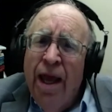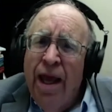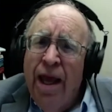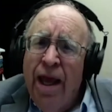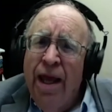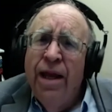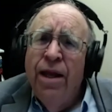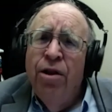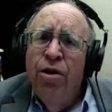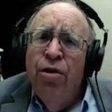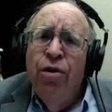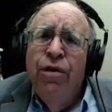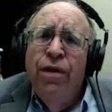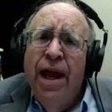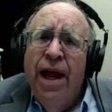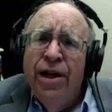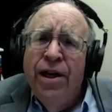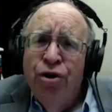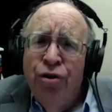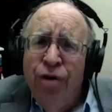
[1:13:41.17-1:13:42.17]
And he learned
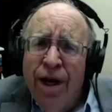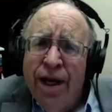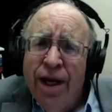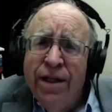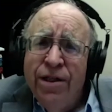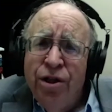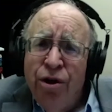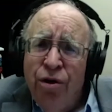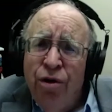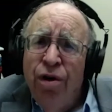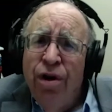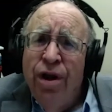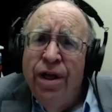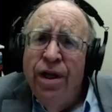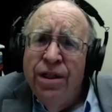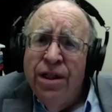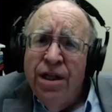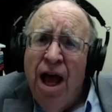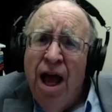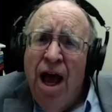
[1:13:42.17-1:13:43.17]
that trick as early
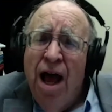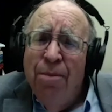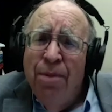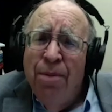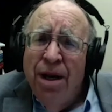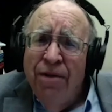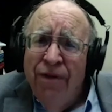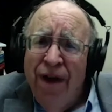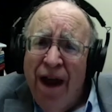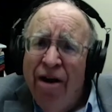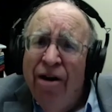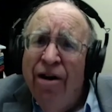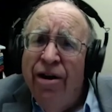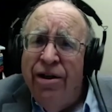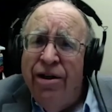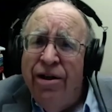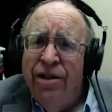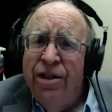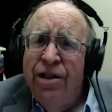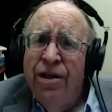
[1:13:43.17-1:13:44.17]
as Comedy of
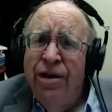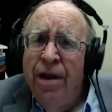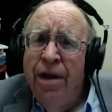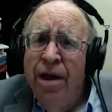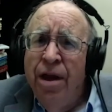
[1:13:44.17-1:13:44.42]
Errors,